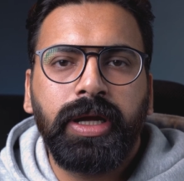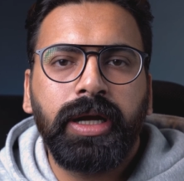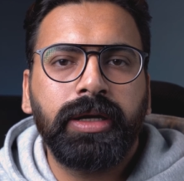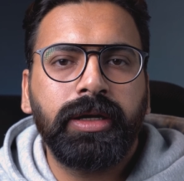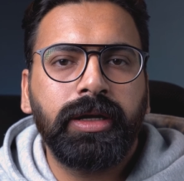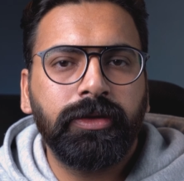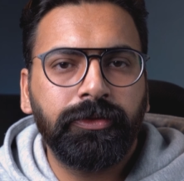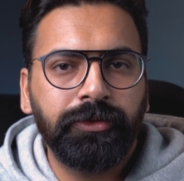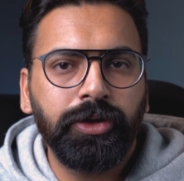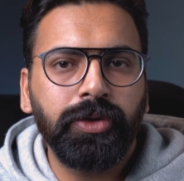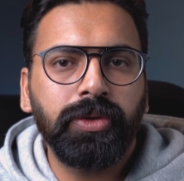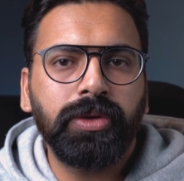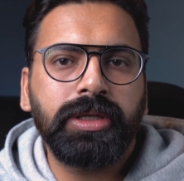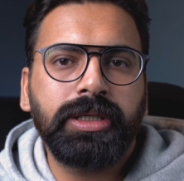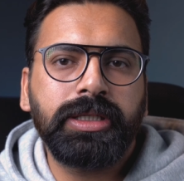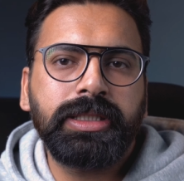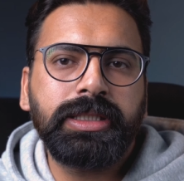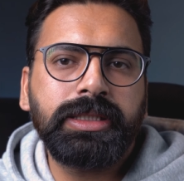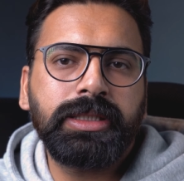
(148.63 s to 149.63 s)
And if you
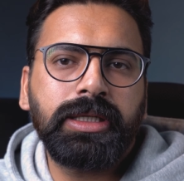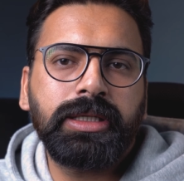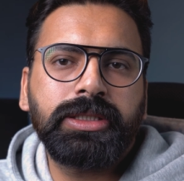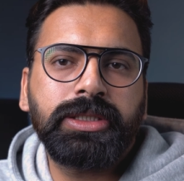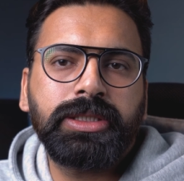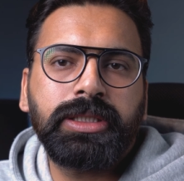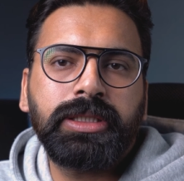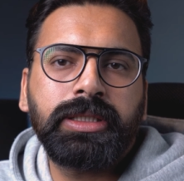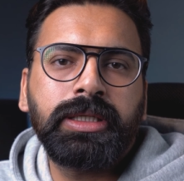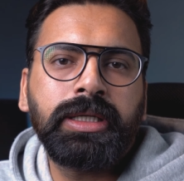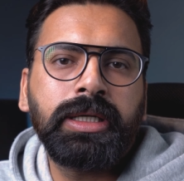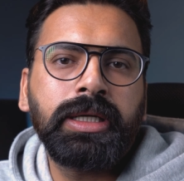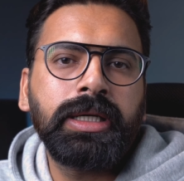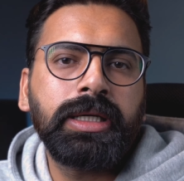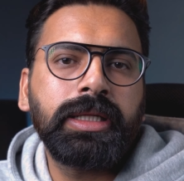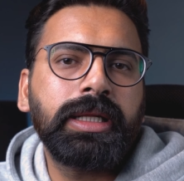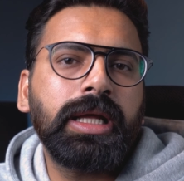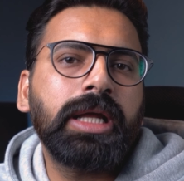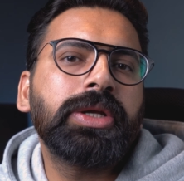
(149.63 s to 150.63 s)
are a researcher,
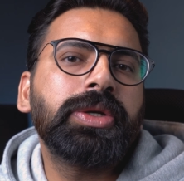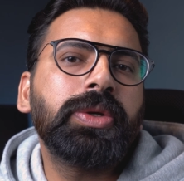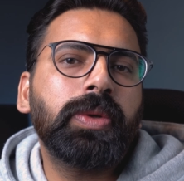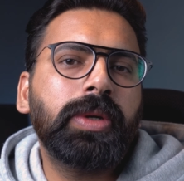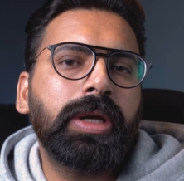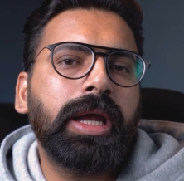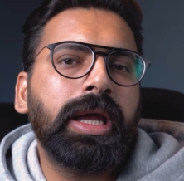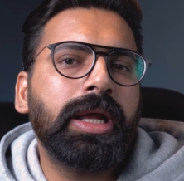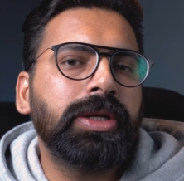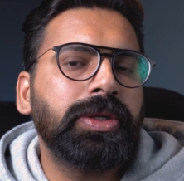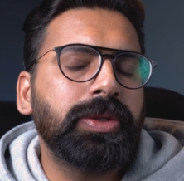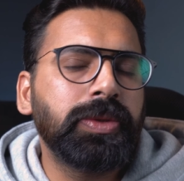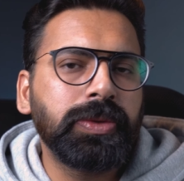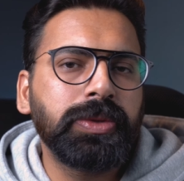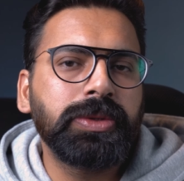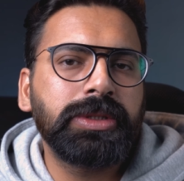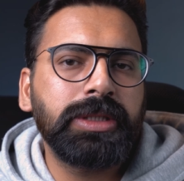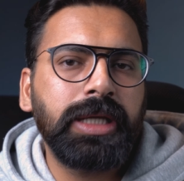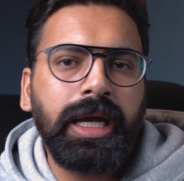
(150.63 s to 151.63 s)
then you can
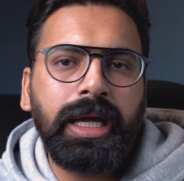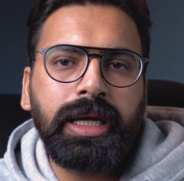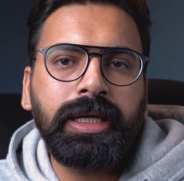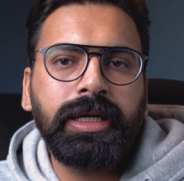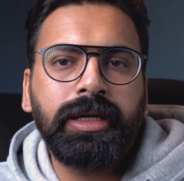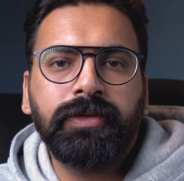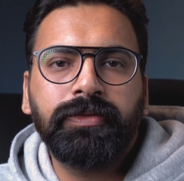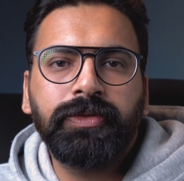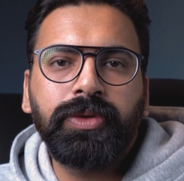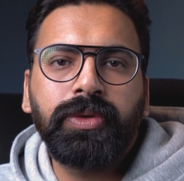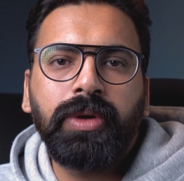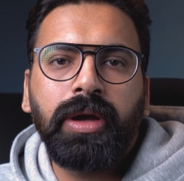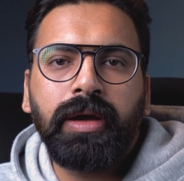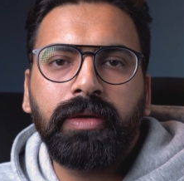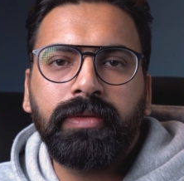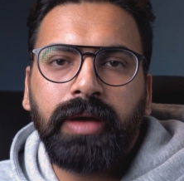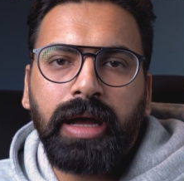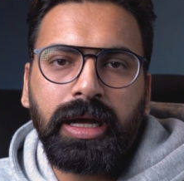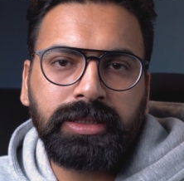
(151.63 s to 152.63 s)
use any if you
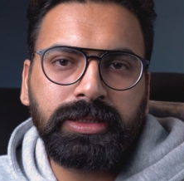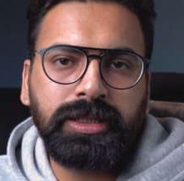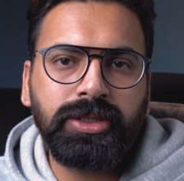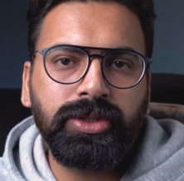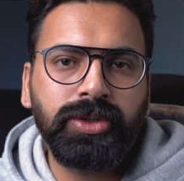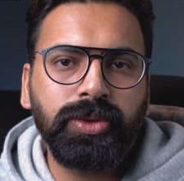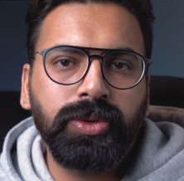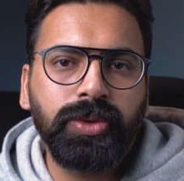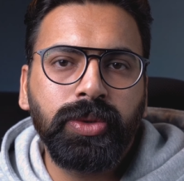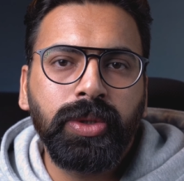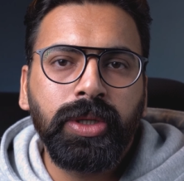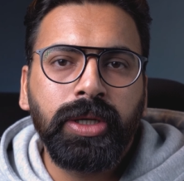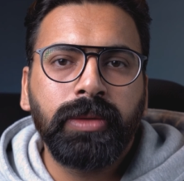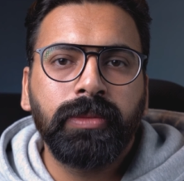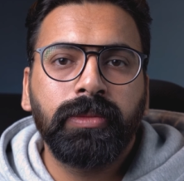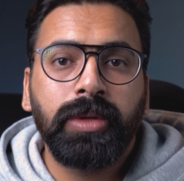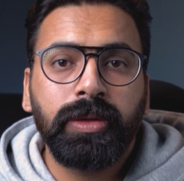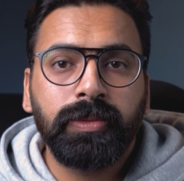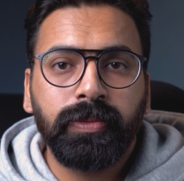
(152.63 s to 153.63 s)
have access to,
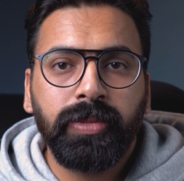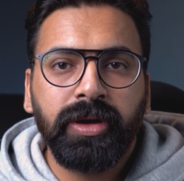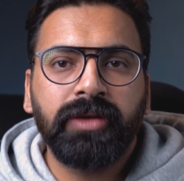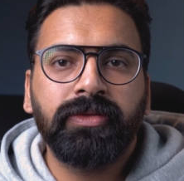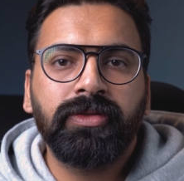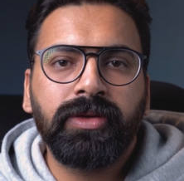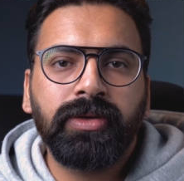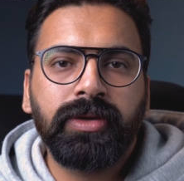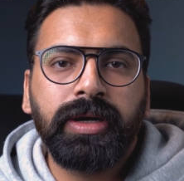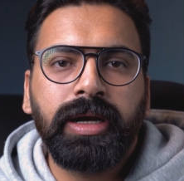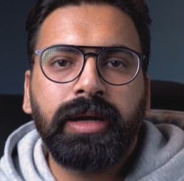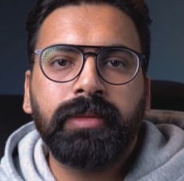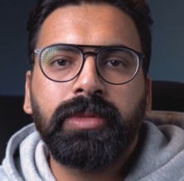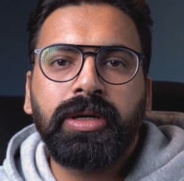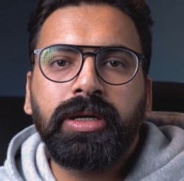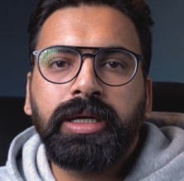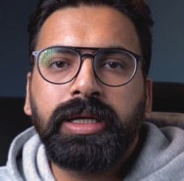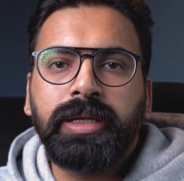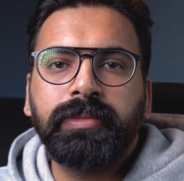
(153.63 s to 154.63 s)
but prefer
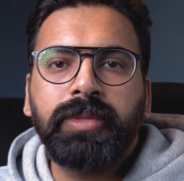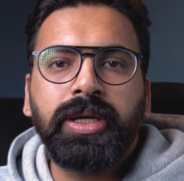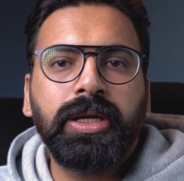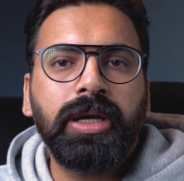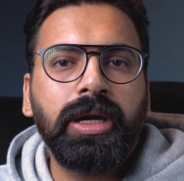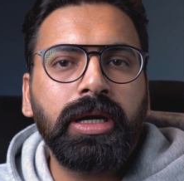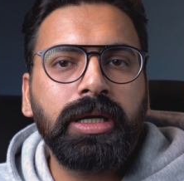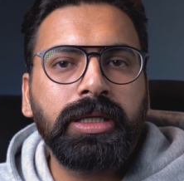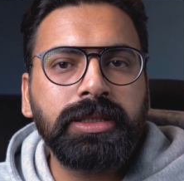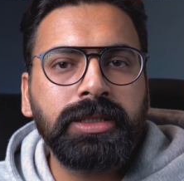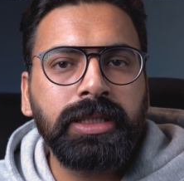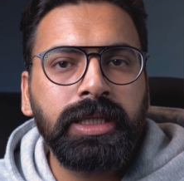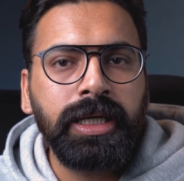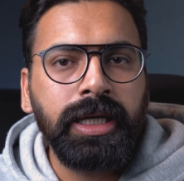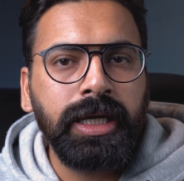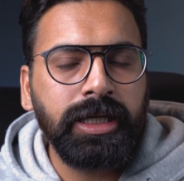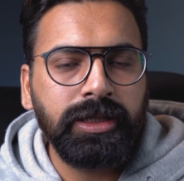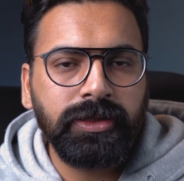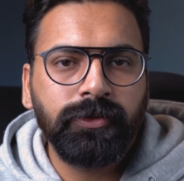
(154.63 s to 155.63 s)
Grammarly because
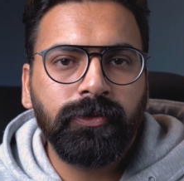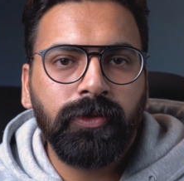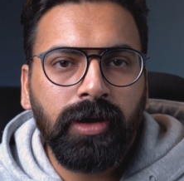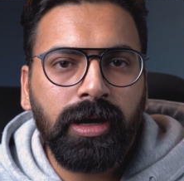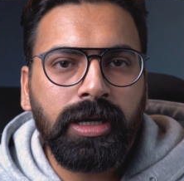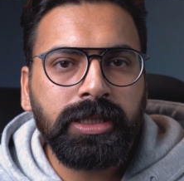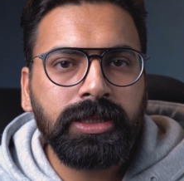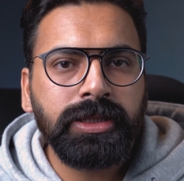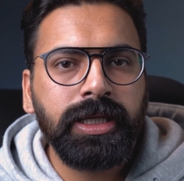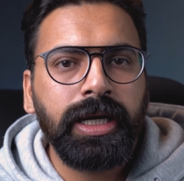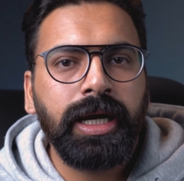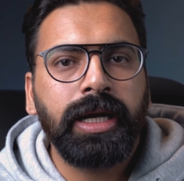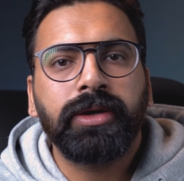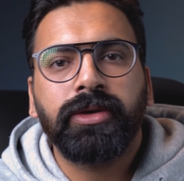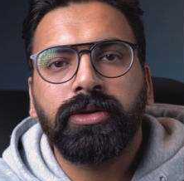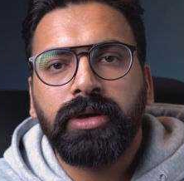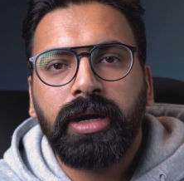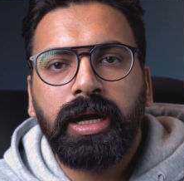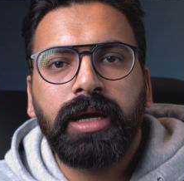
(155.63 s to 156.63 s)
it's fast
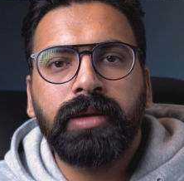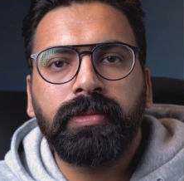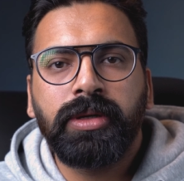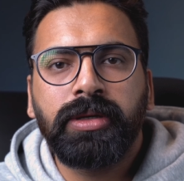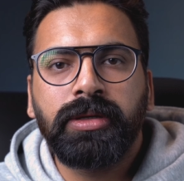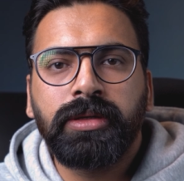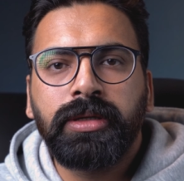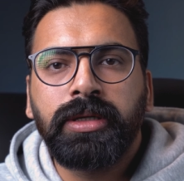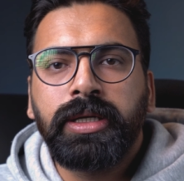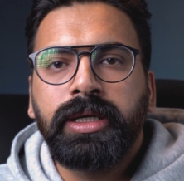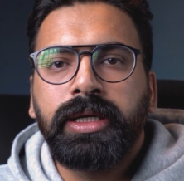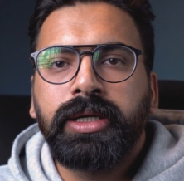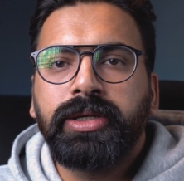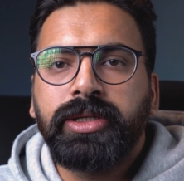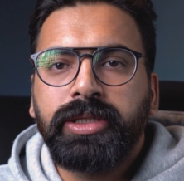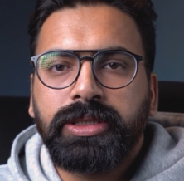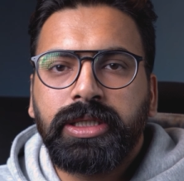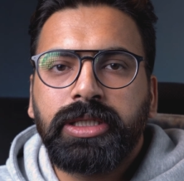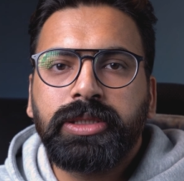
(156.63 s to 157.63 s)
and reliable
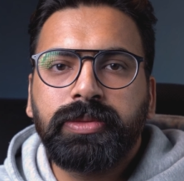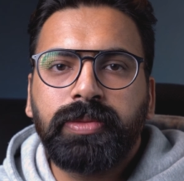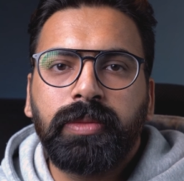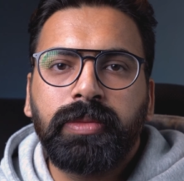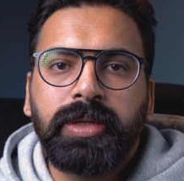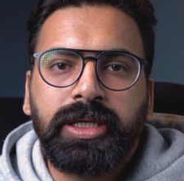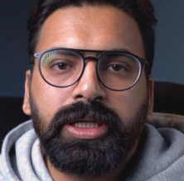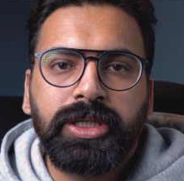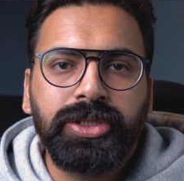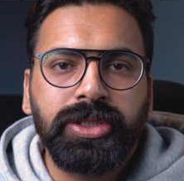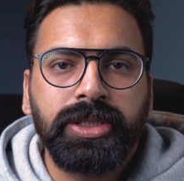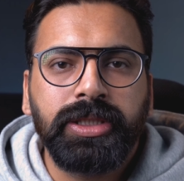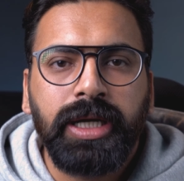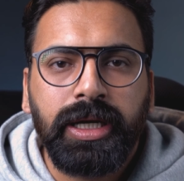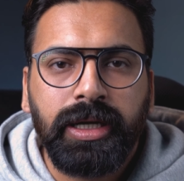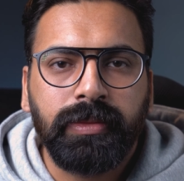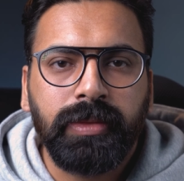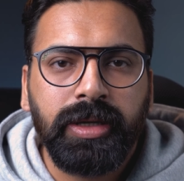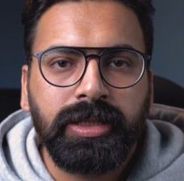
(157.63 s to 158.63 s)
research publication
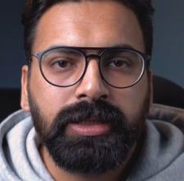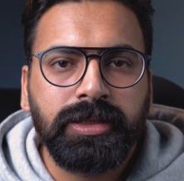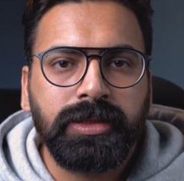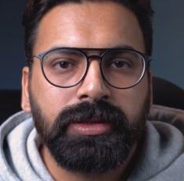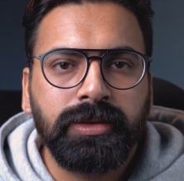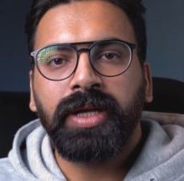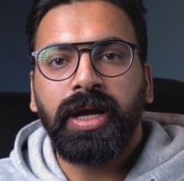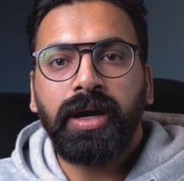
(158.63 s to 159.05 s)
database.